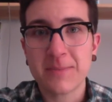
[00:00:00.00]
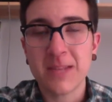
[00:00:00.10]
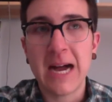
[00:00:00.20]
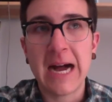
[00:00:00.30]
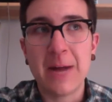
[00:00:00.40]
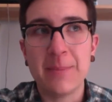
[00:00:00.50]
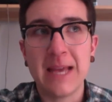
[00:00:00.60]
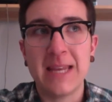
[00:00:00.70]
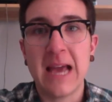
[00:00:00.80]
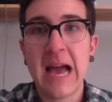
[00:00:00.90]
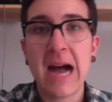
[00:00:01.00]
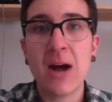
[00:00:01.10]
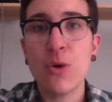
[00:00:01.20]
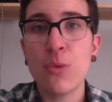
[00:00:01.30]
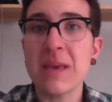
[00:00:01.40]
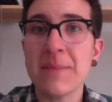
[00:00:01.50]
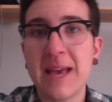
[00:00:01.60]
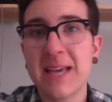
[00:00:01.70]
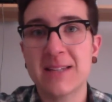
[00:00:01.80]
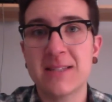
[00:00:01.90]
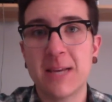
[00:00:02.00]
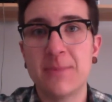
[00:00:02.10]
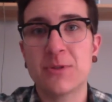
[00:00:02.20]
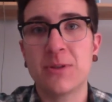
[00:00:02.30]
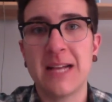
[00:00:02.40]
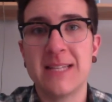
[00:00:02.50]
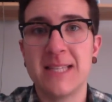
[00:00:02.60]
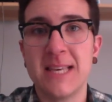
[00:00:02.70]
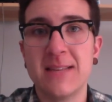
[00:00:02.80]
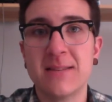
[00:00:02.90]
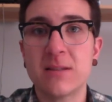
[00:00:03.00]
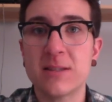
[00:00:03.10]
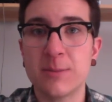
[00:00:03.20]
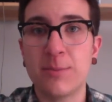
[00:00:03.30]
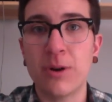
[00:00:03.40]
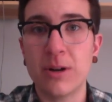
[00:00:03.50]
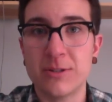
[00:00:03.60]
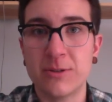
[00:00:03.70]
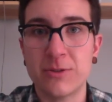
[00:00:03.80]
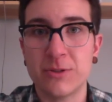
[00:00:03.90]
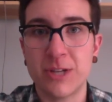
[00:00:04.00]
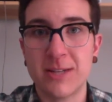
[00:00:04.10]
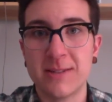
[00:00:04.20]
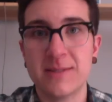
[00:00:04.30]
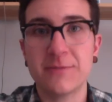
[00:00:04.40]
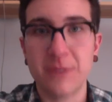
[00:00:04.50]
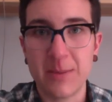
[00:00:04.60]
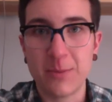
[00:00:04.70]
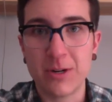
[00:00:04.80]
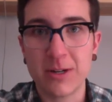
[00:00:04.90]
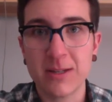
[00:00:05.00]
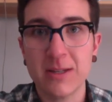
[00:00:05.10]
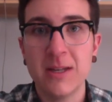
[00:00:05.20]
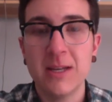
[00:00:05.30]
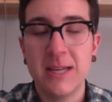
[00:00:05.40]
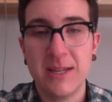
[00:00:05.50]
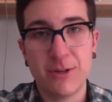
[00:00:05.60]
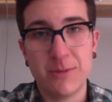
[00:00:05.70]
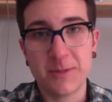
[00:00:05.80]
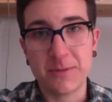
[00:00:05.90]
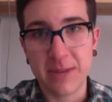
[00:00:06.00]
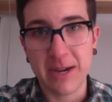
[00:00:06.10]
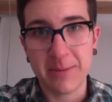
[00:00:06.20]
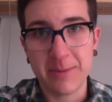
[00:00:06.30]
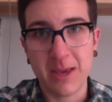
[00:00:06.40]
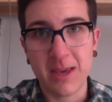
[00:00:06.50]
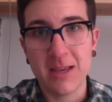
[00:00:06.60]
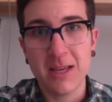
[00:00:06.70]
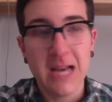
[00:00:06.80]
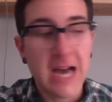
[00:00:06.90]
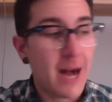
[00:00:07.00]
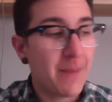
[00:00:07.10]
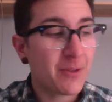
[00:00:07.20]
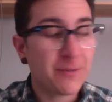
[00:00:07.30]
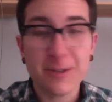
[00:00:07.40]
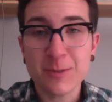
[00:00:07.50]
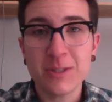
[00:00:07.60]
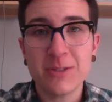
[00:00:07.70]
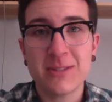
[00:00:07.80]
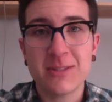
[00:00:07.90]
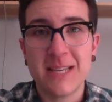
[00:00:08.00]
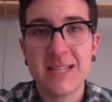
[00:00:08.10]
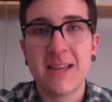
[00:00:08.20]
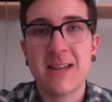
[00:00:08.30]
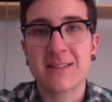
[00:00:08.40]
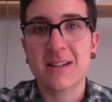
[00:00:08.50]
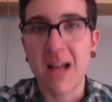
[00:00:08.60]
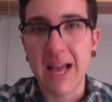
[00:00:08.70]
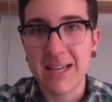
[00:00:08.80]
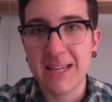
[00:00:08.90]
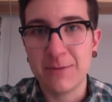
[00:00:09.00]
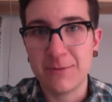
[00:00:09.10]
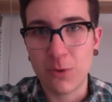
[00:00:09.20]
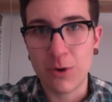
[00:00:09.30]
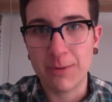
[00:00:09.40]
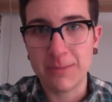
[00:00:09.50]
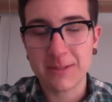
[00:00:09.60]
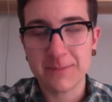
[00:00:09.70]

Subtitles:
and how we might conceptualize these to support a social justice framework in terms of therapy. The first one you'll see is that it's client-informed.